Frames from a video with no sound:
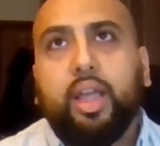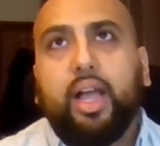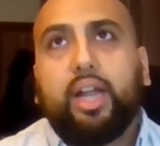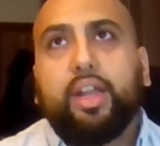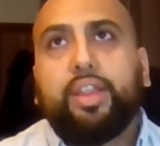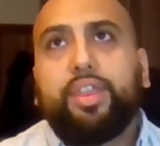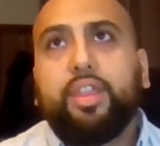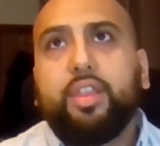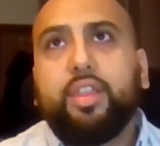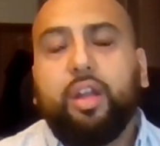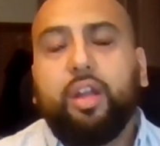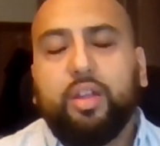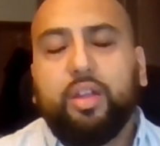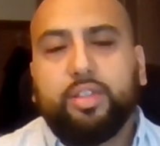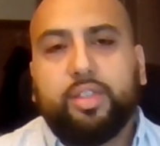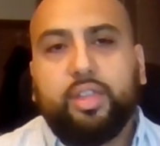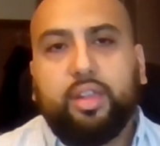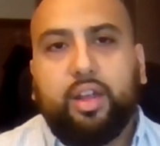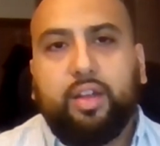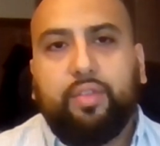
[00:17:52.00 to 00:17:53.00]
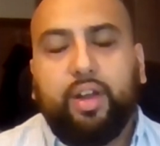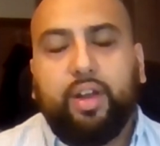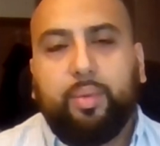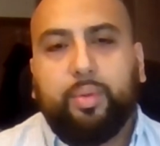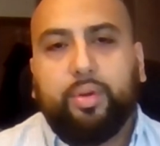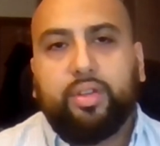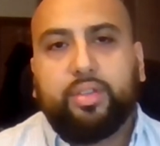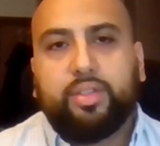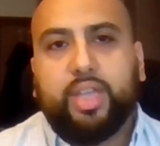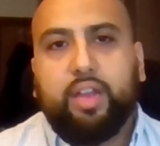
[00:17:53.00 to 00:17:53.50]
And I think the last thing that I really
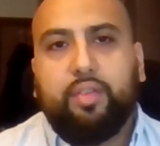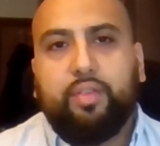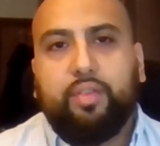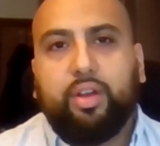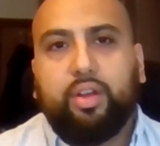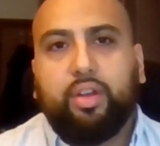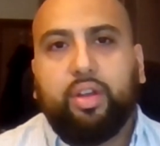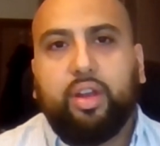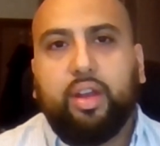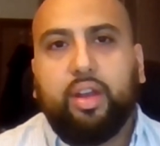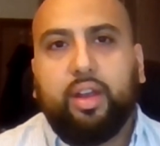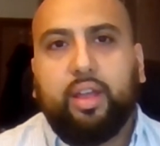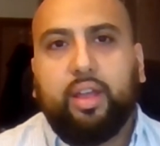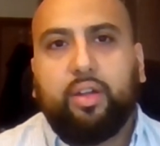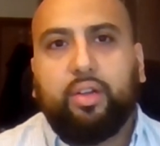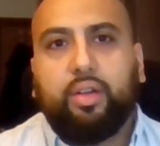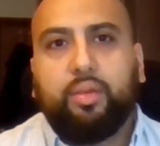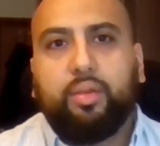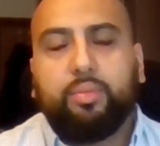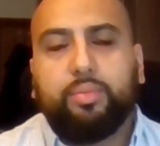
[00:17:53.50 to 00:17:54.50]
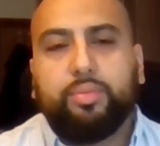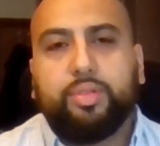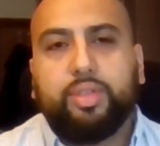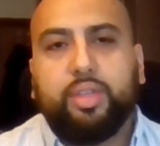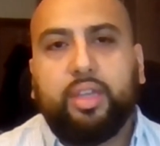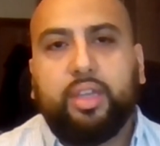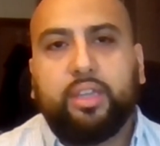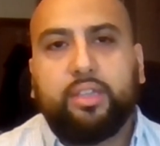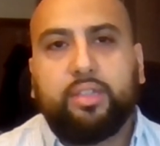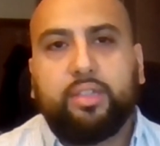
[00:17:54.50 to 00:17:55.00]
want to say around learning outcomes
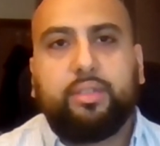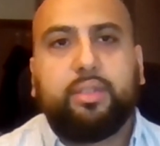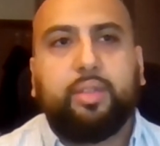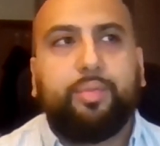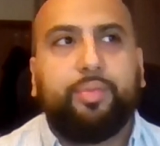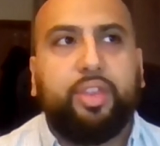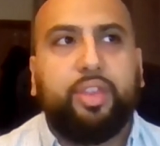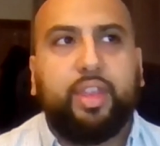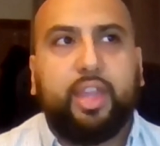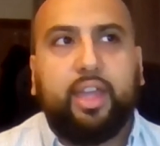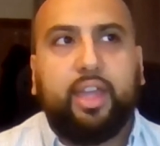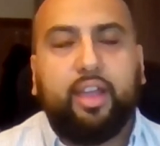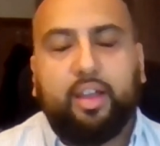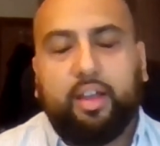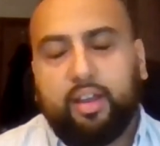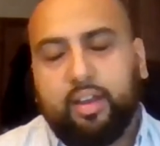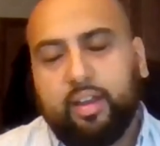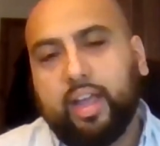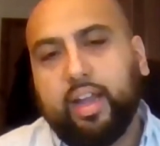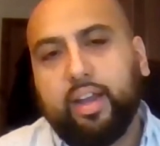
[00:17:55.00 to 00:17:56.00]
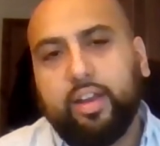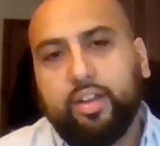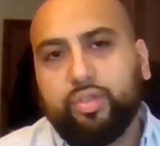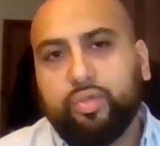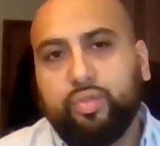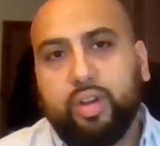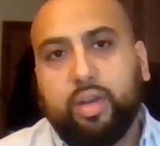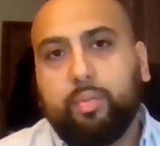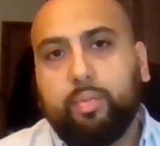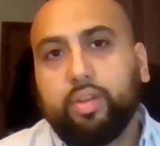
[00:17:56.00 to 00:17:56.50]
is something that Khalid's
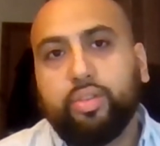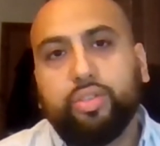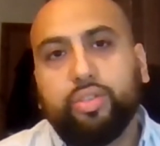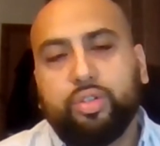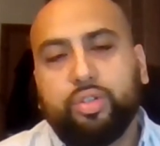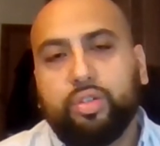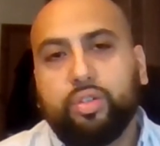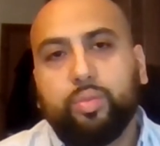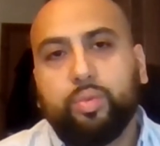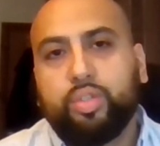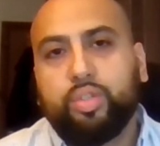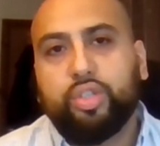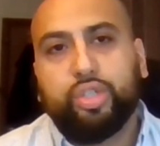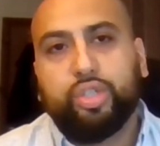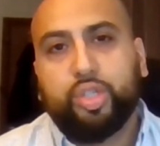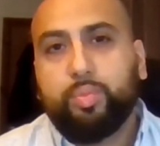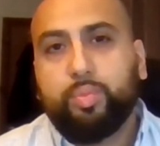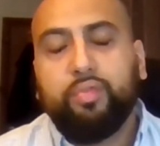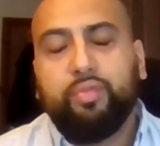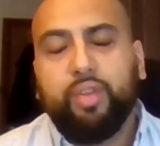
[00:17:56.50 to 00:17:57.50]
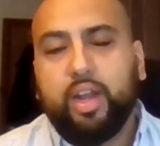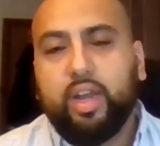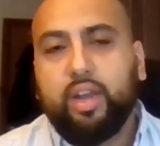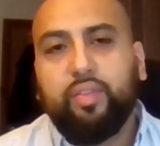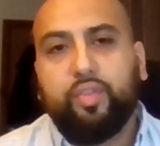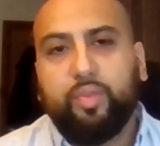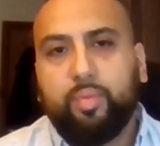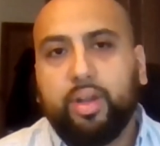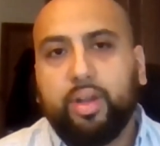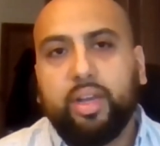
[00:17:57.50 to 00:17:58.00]
already mentioned, which is just be really
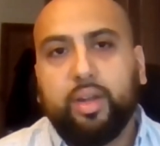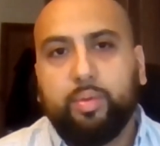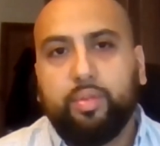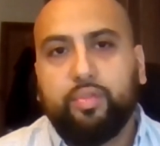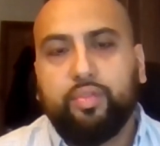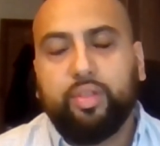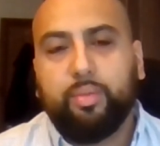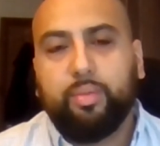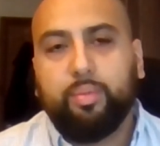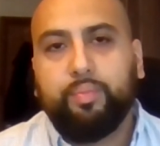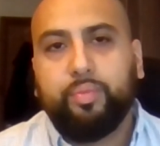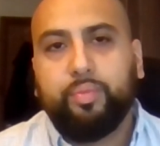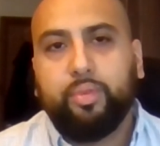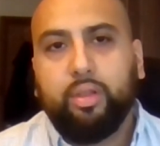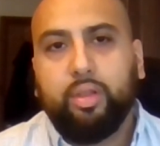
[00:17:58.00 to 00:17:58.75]
familiar with them.